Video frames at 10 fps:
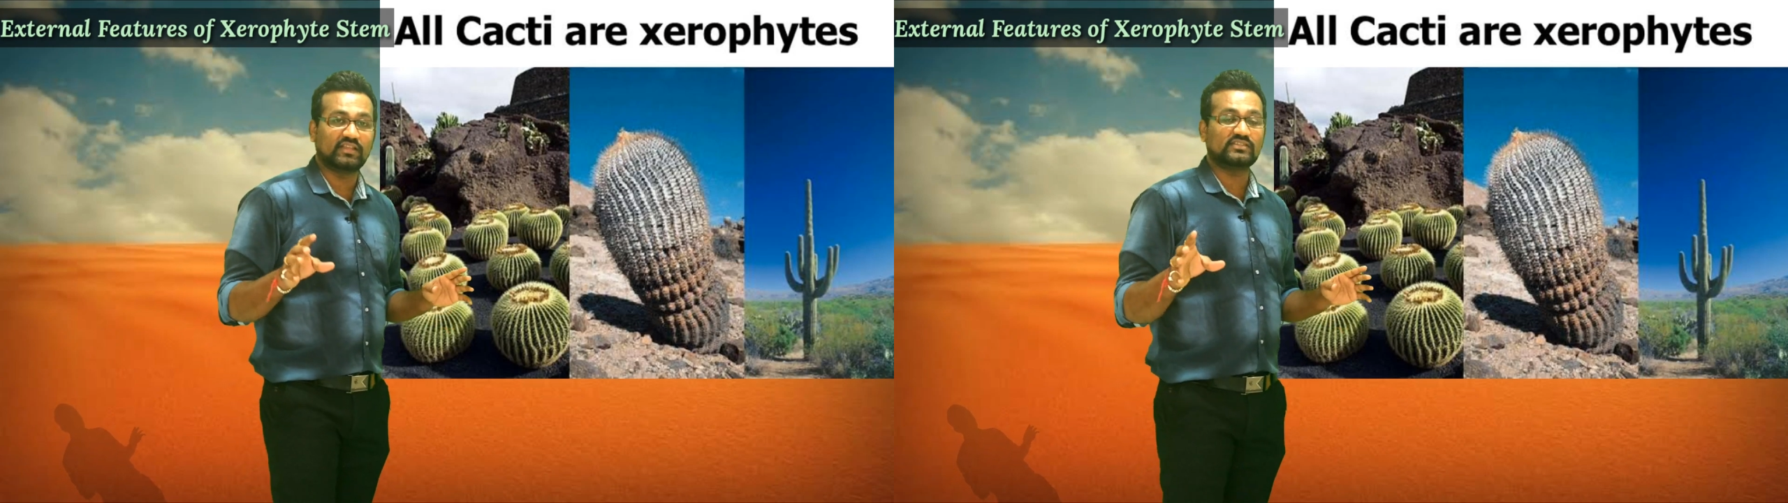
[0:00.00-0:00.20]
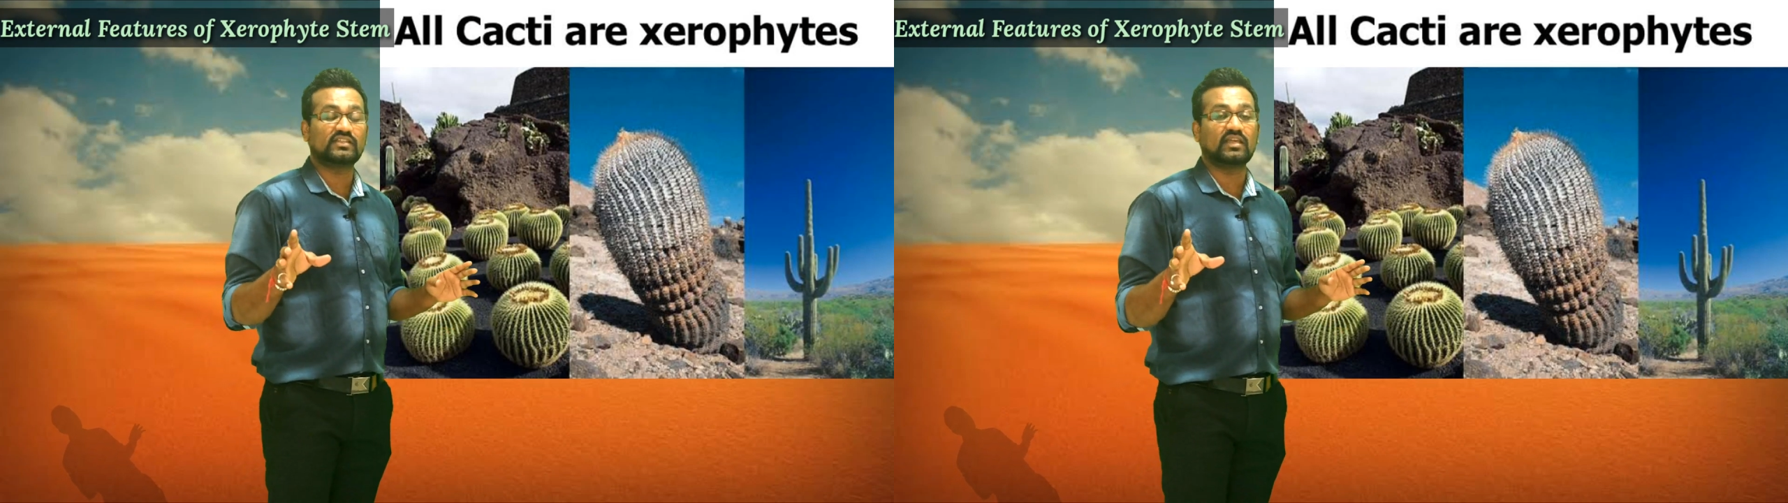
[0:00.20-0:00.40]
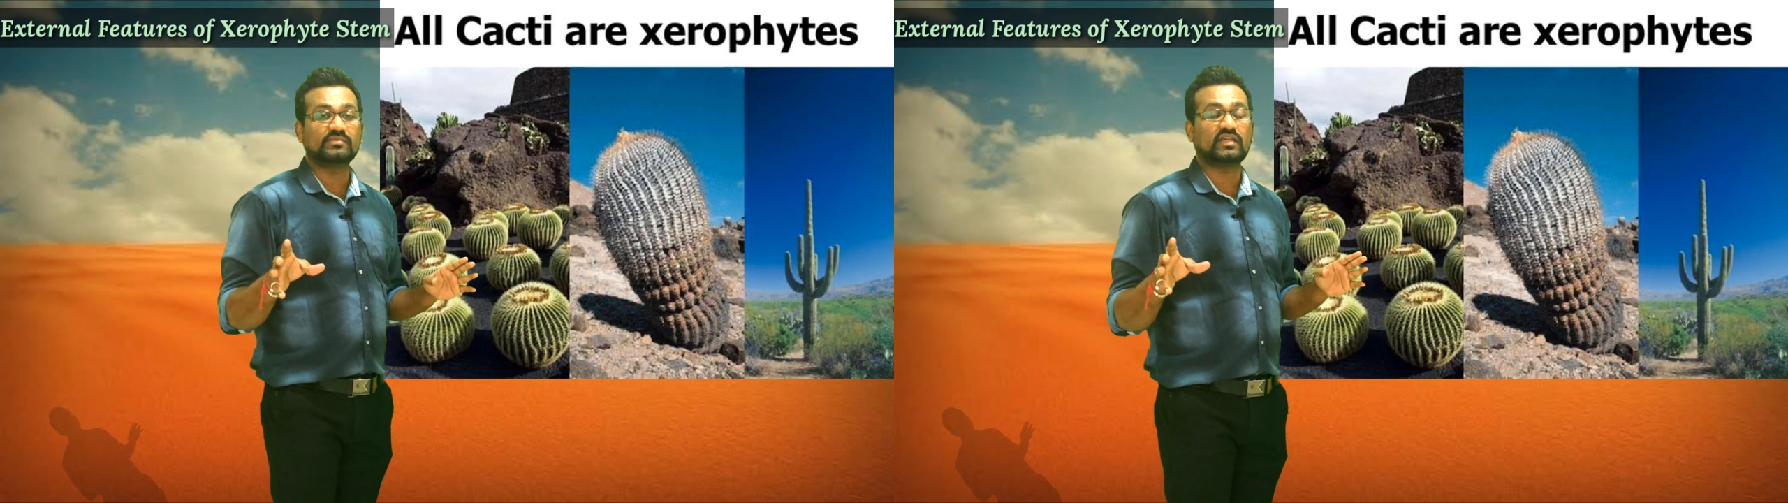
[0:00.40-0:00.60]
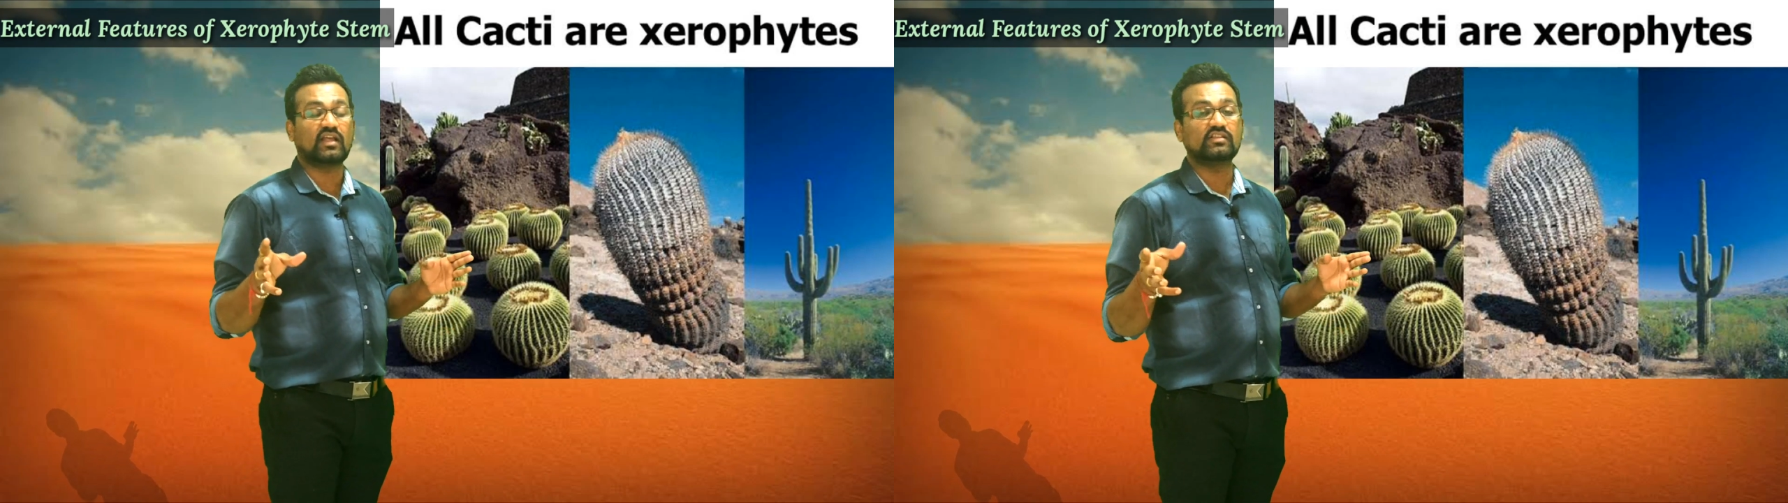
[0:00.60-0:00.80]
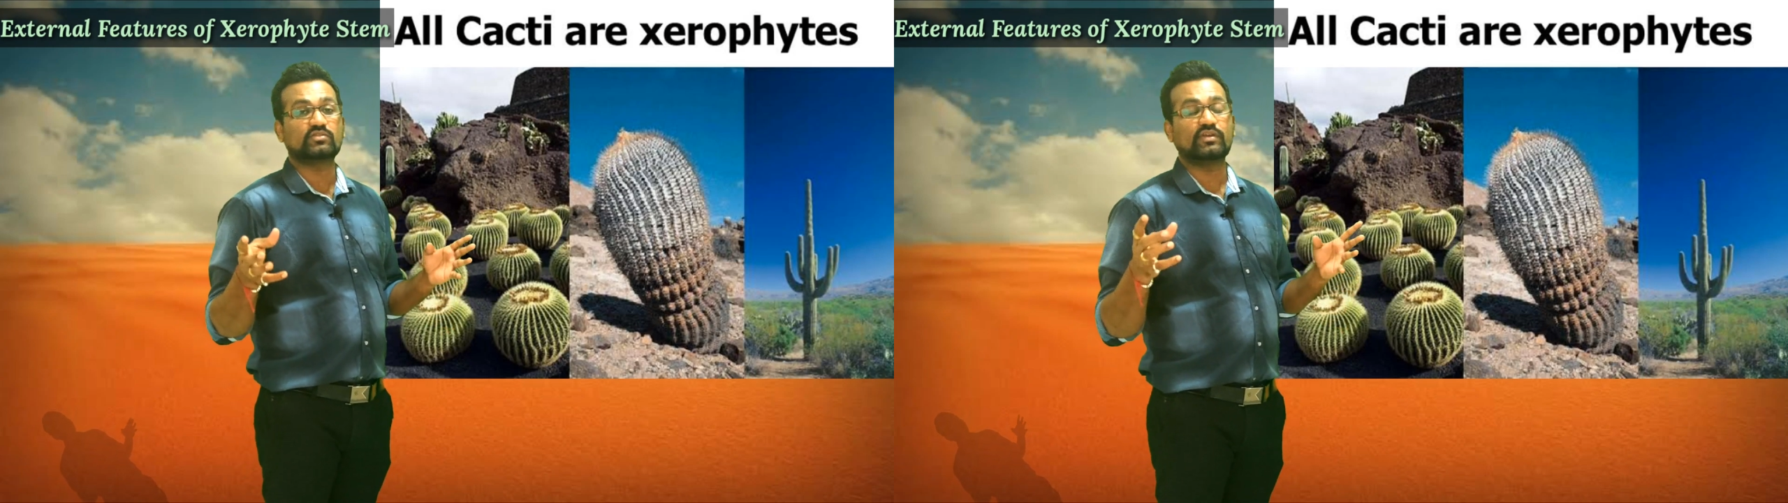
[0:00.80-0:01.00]
these stems are
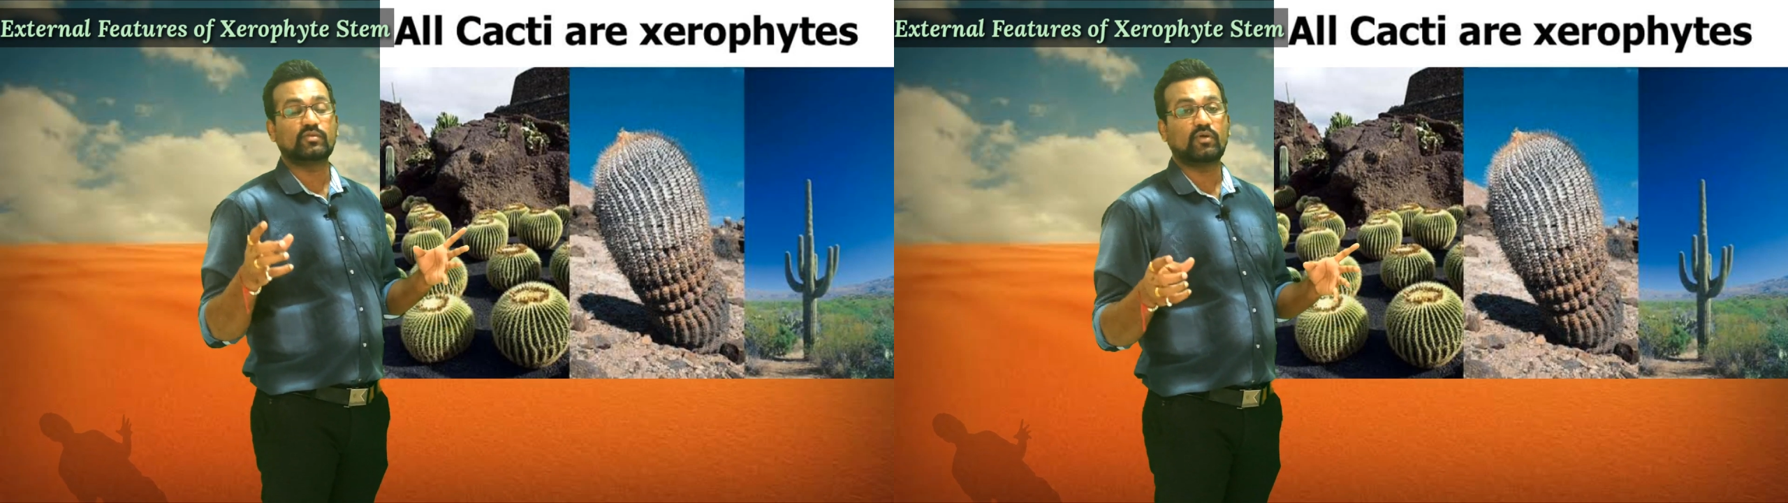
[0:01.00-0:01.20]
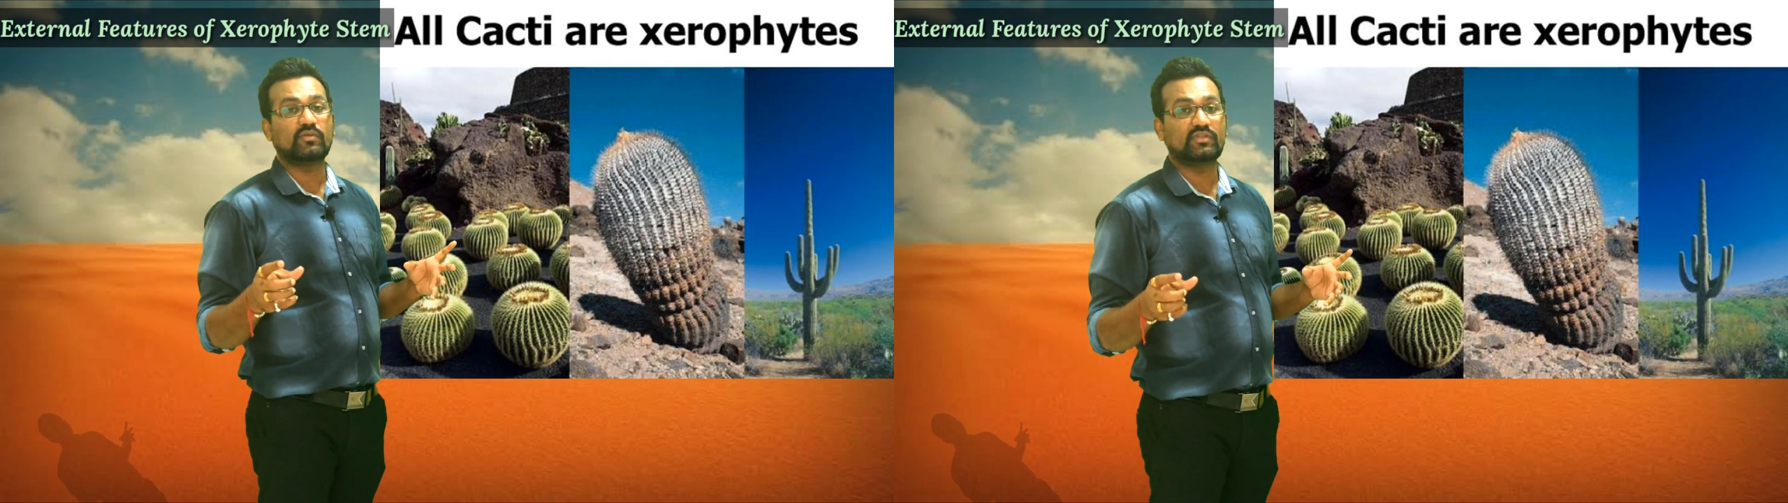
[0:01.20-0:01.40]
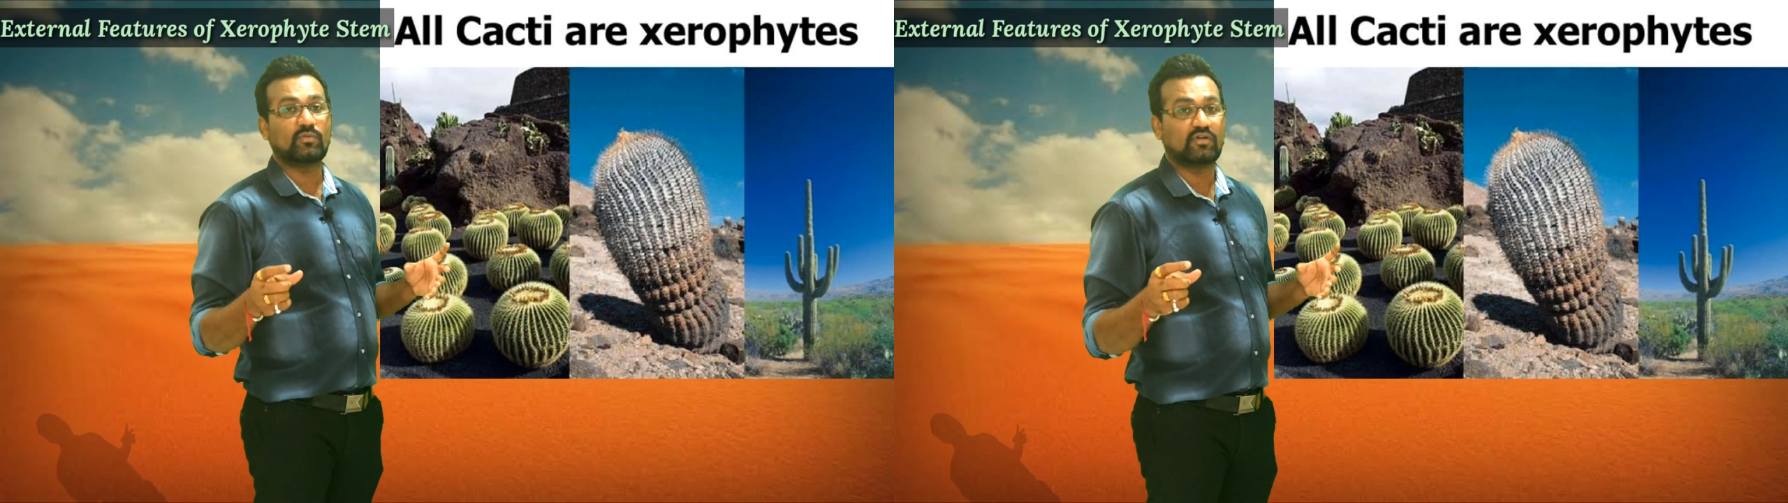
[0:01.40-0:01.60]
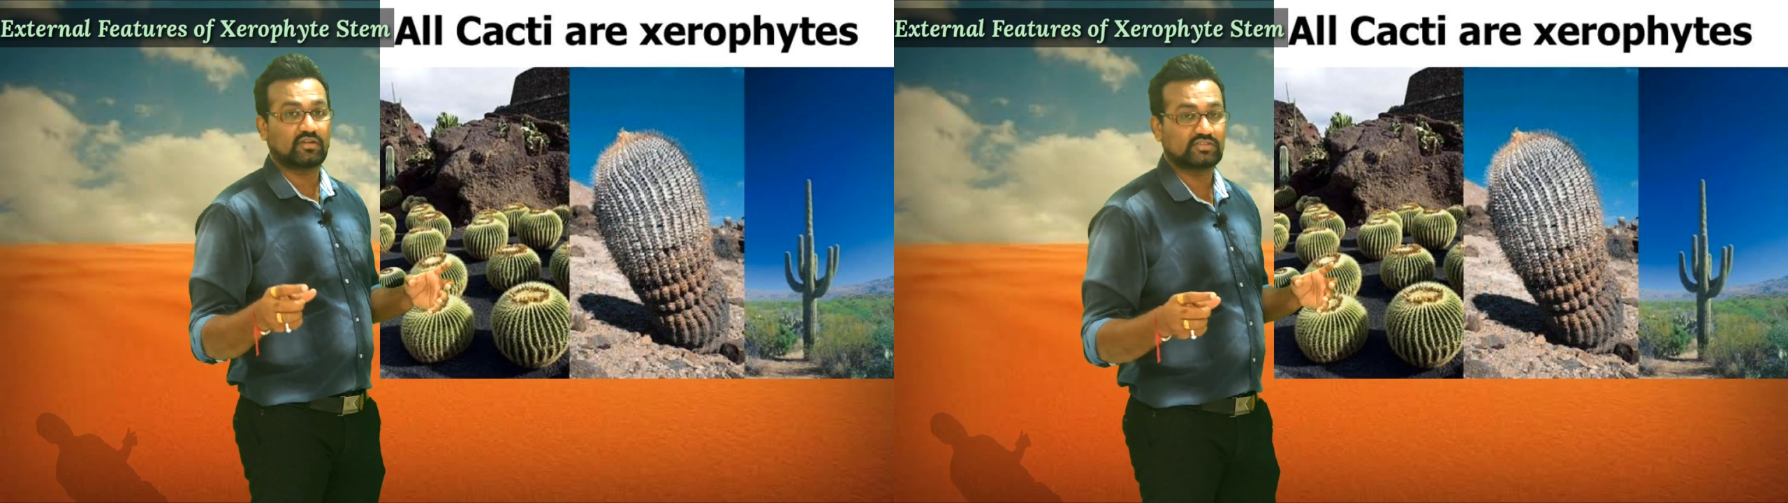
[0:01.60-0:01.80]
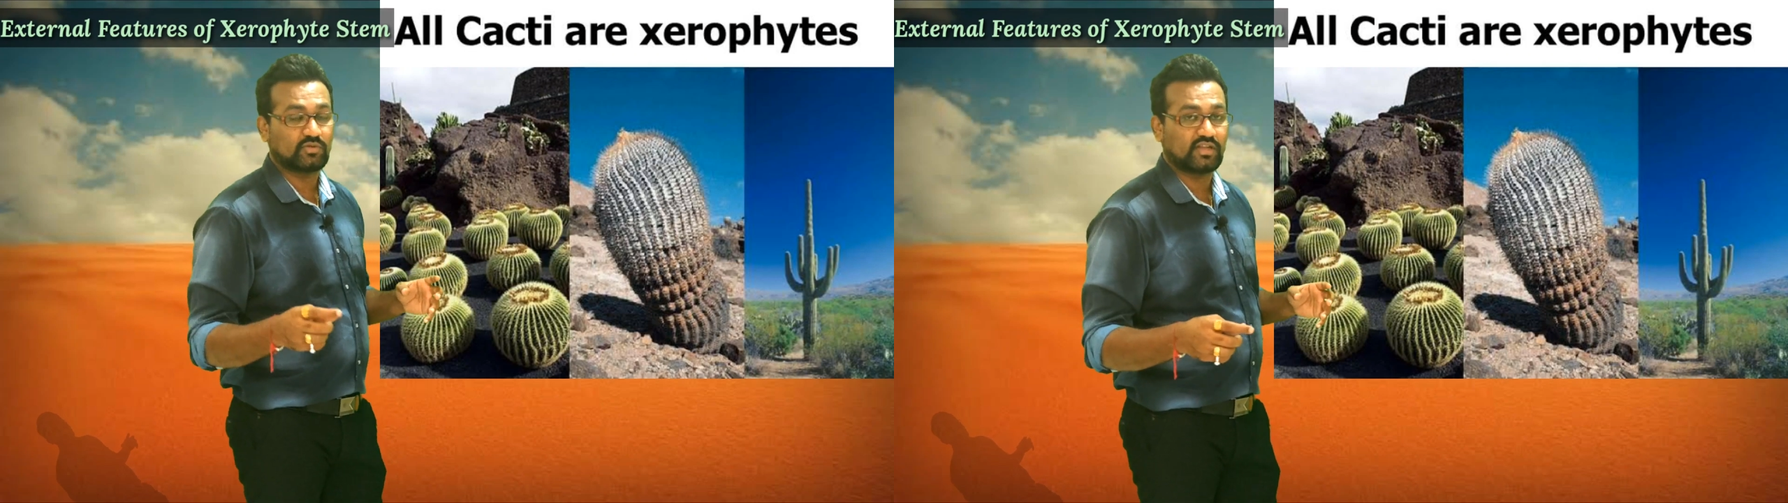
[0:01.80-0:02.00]
also involved in the
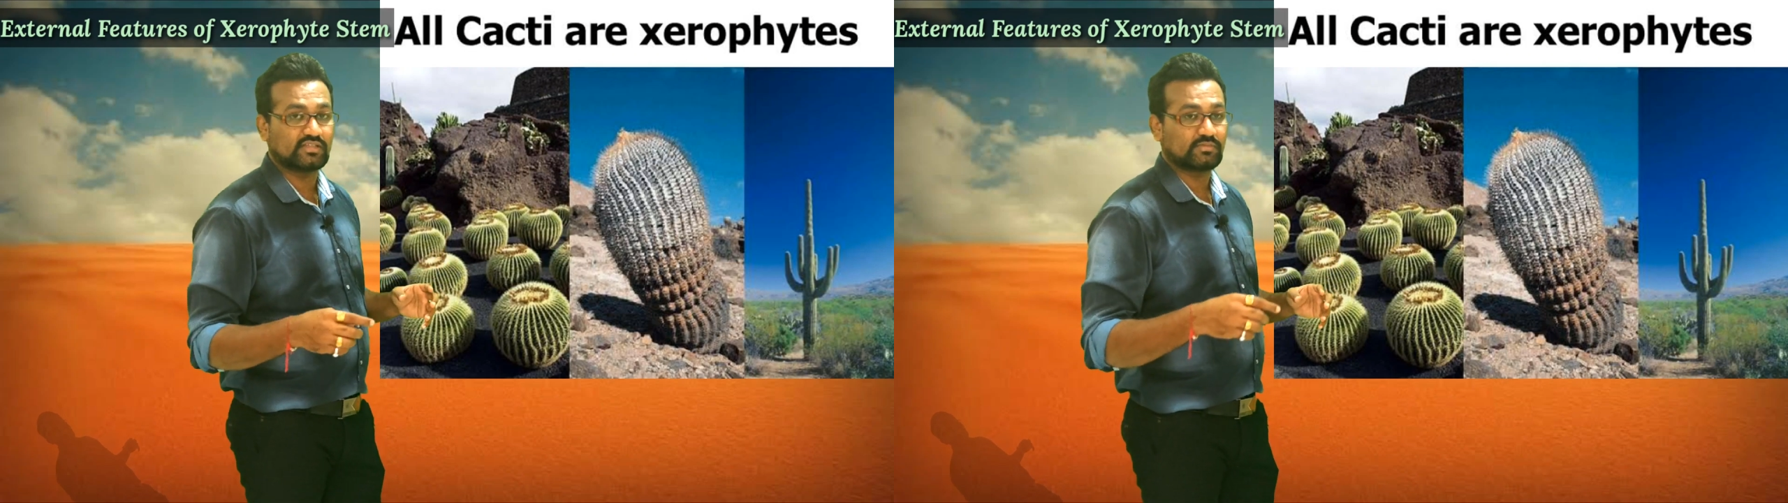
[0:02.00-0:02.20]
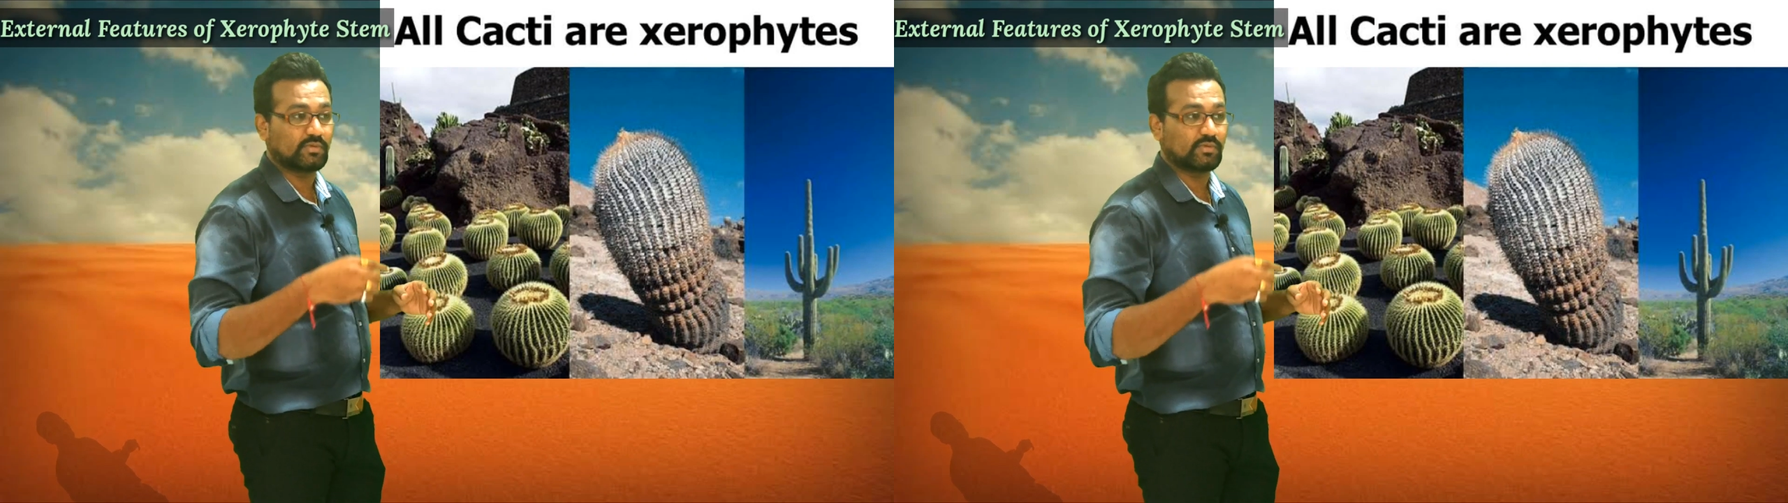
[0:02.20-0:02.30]
water storage.